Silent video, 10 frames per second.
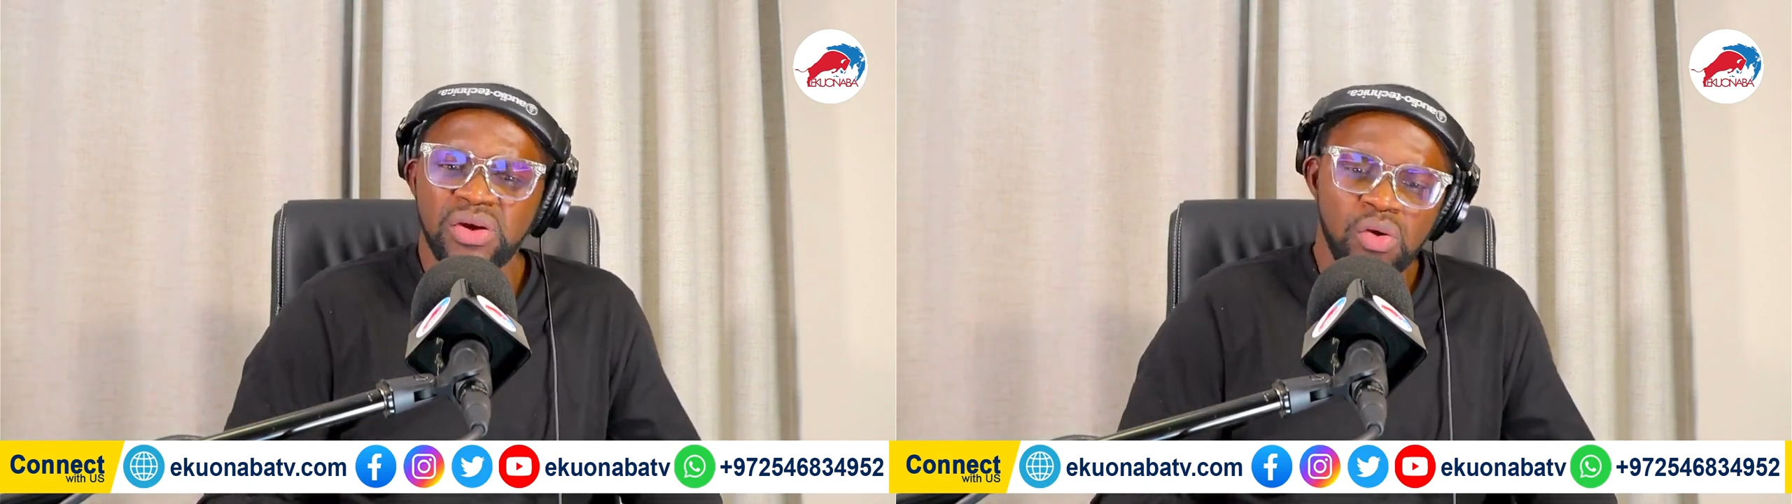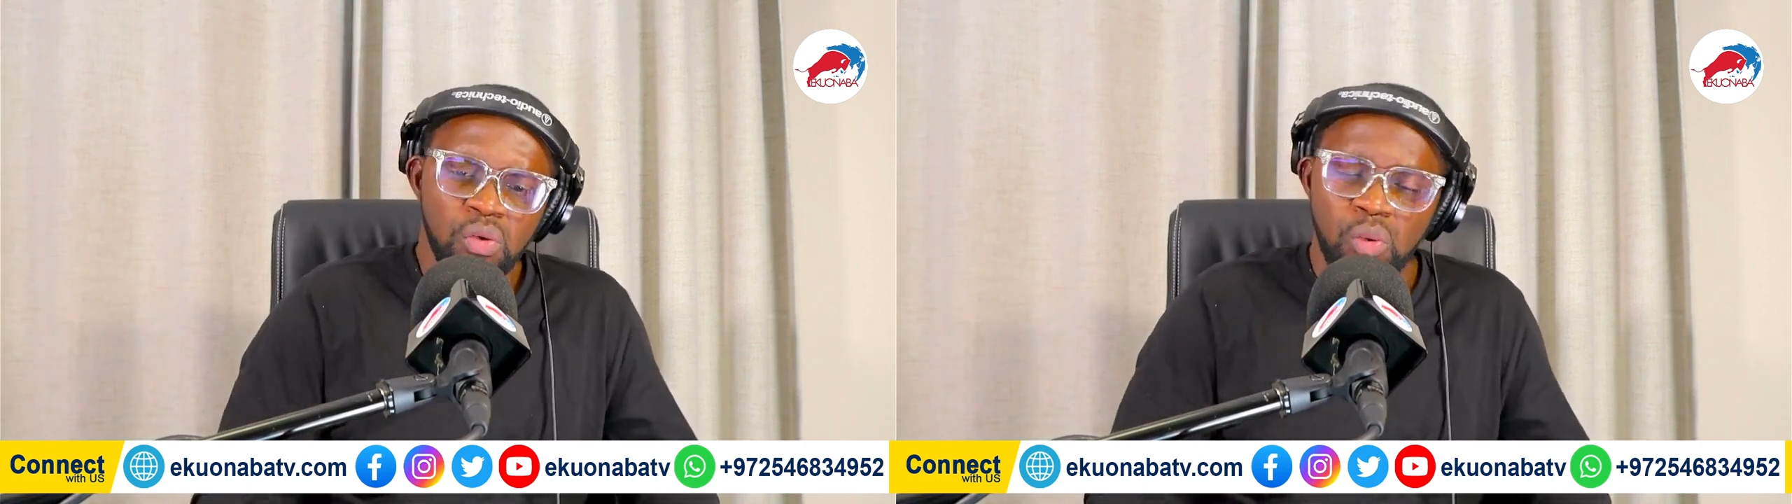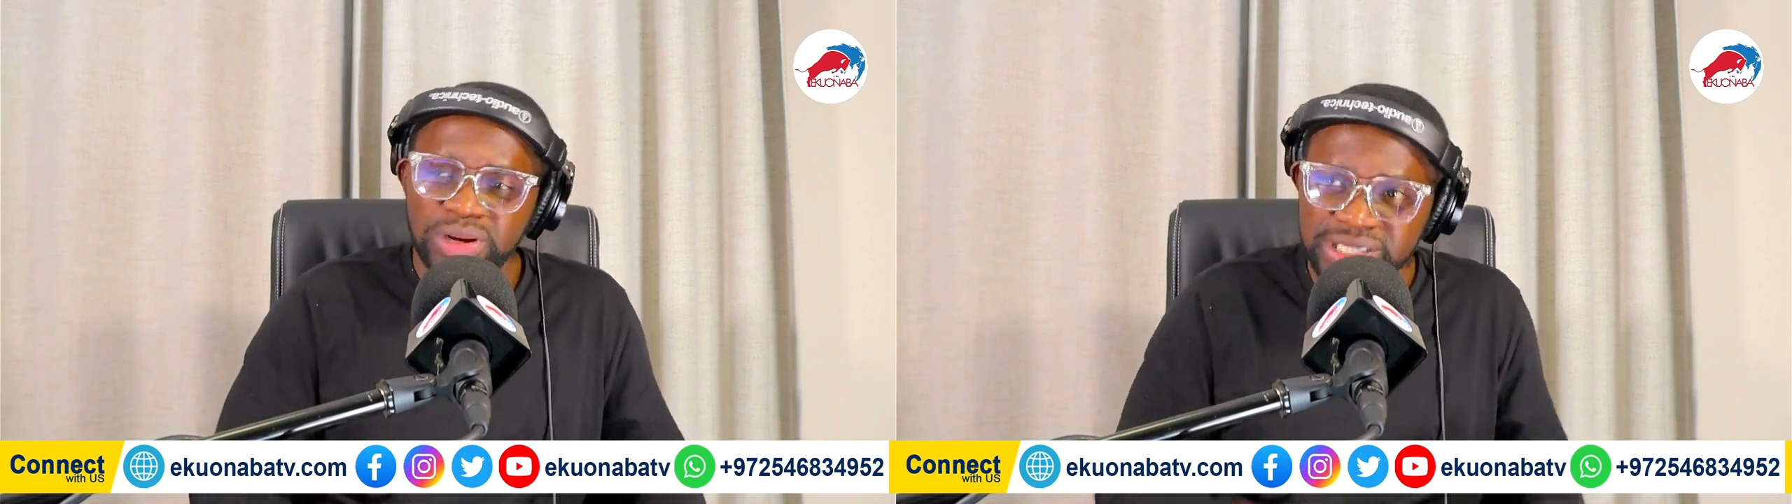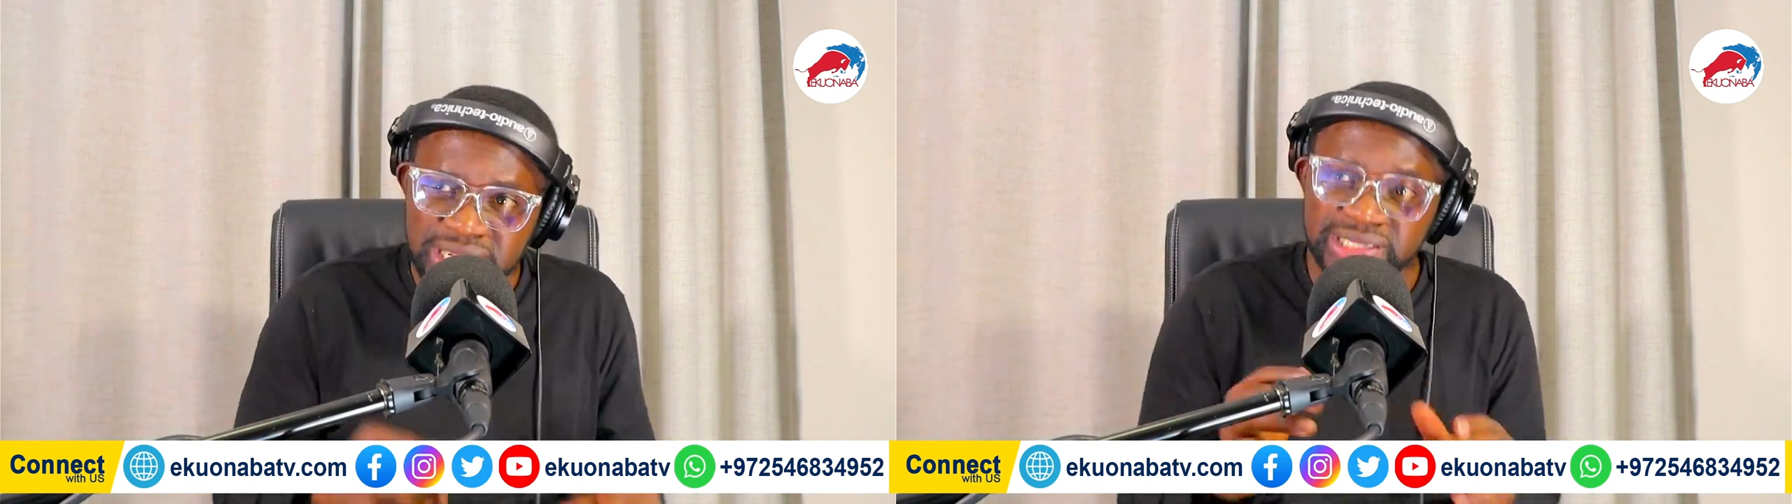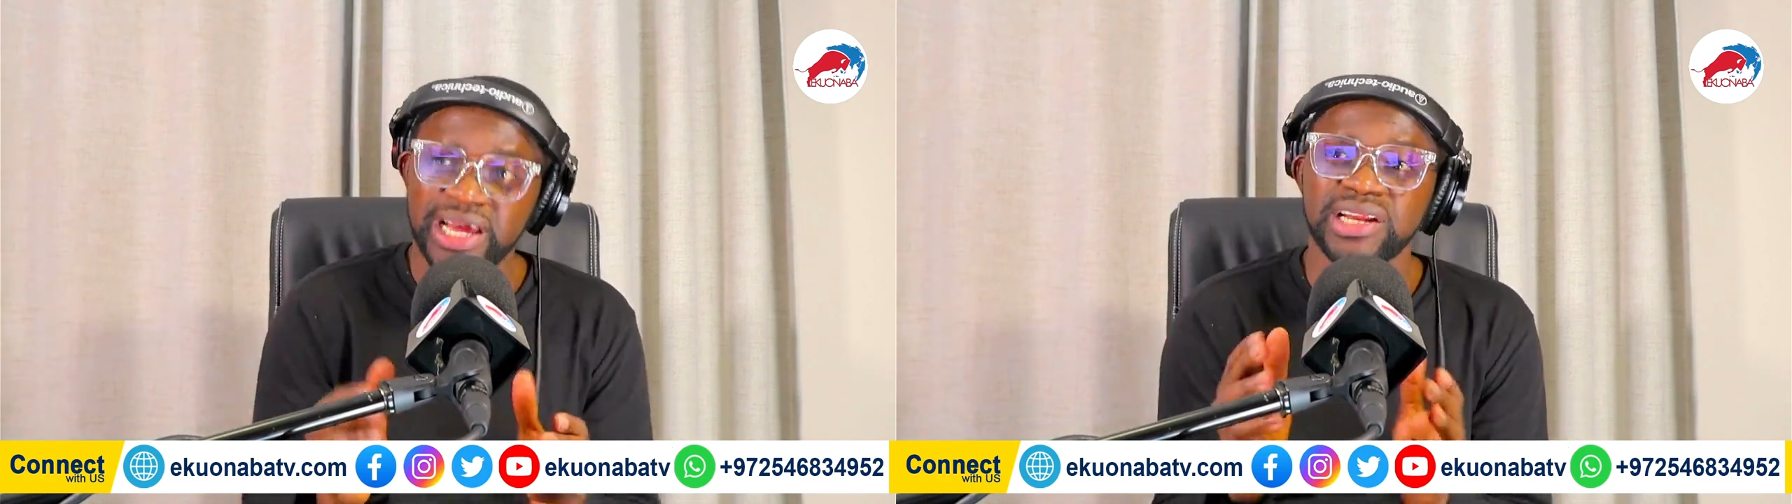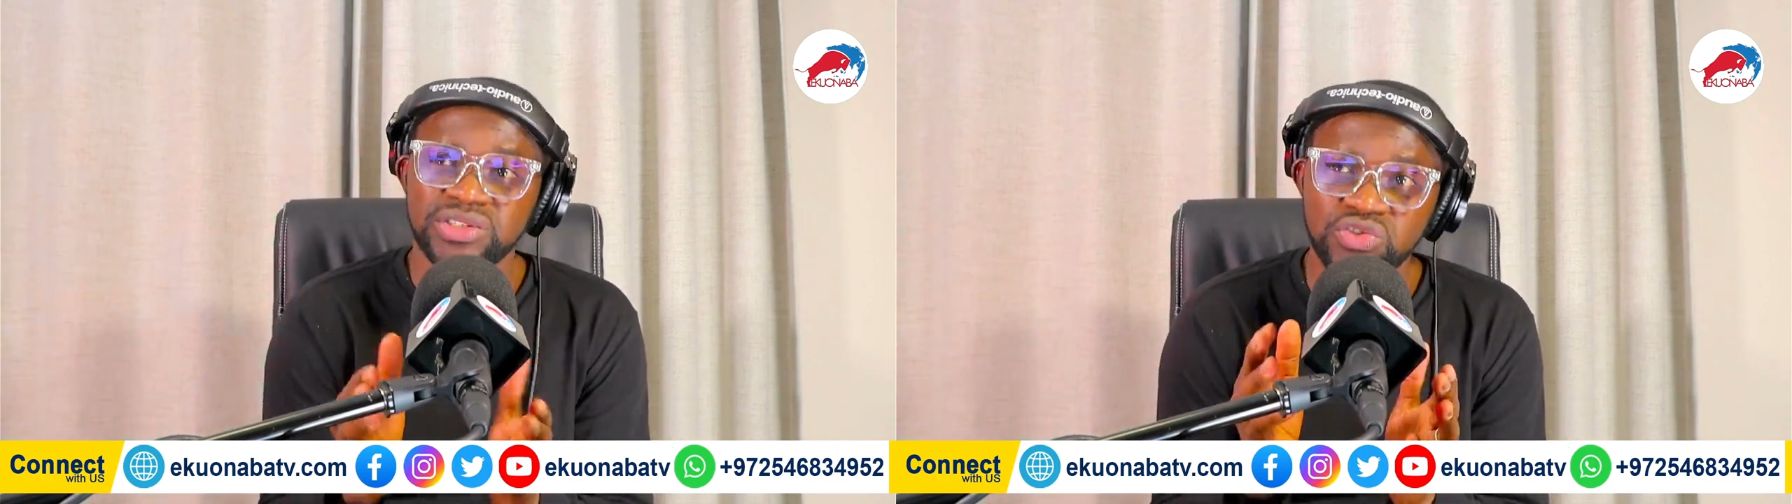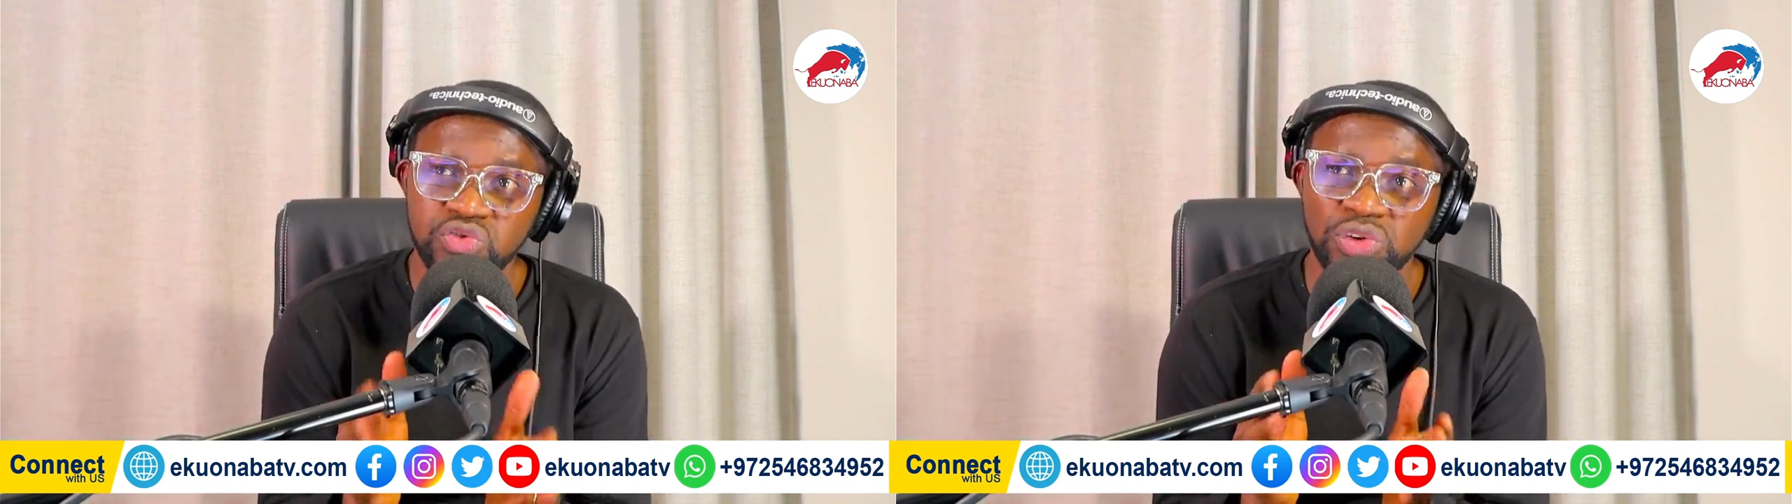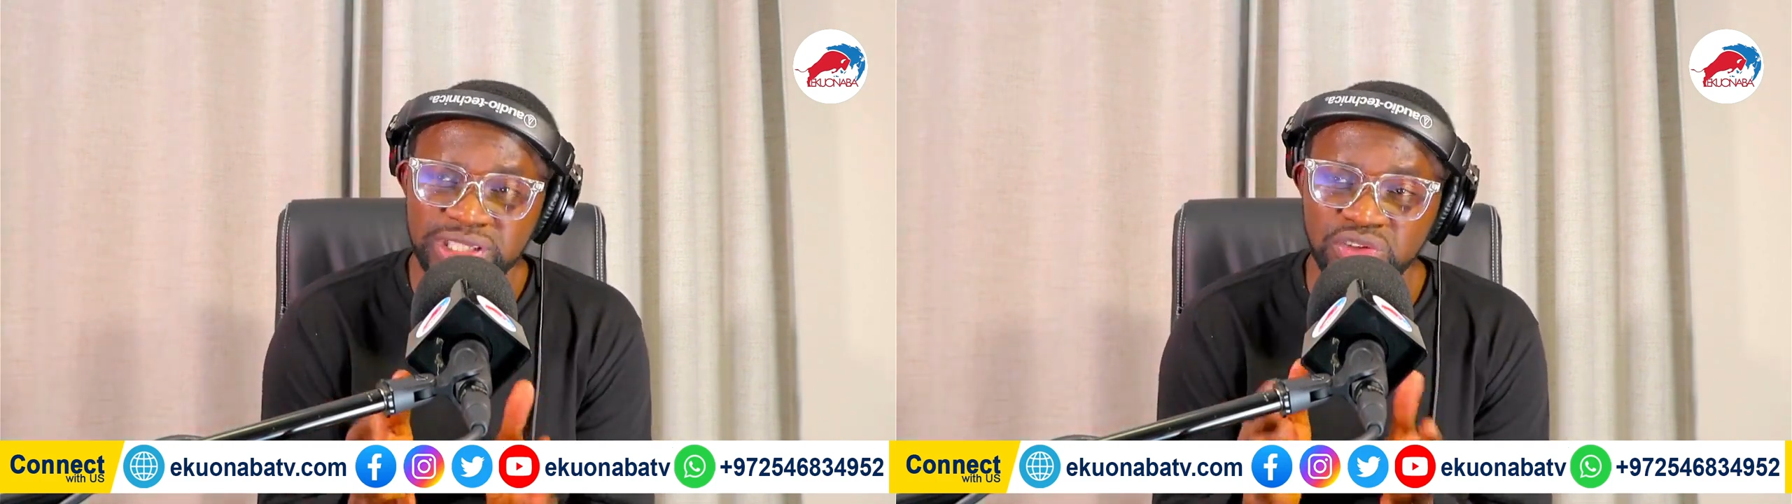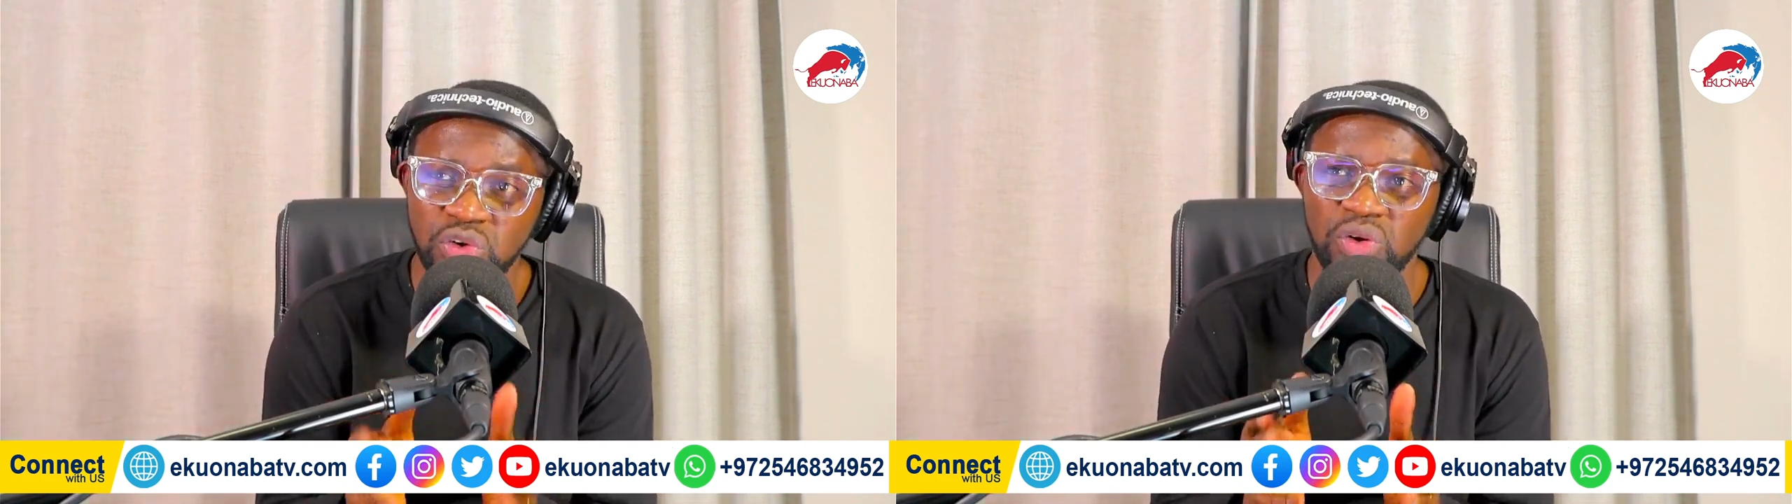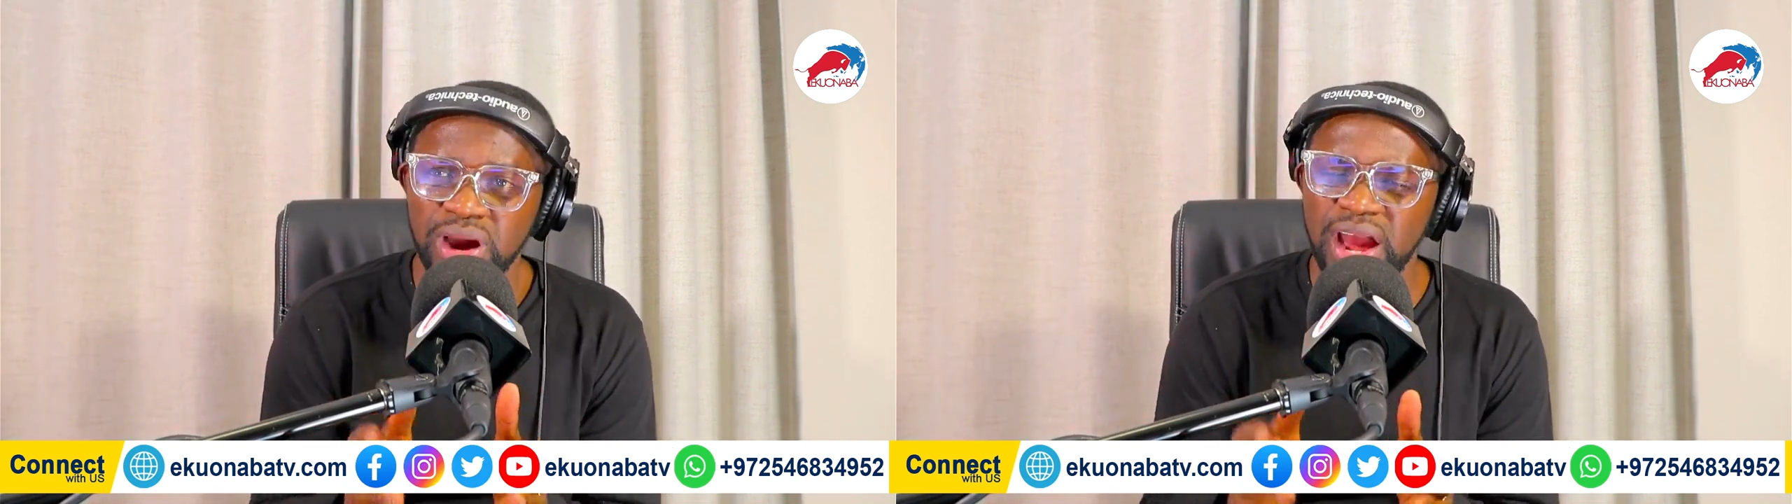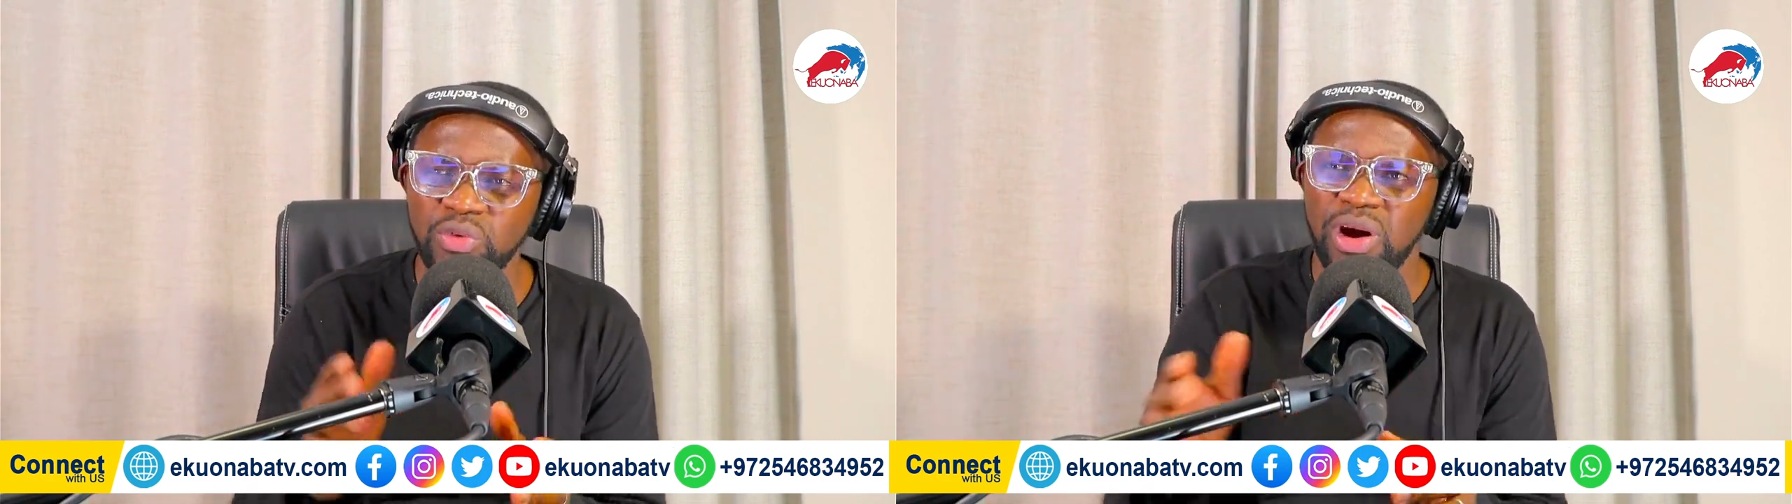what internet ni so TikTok en wa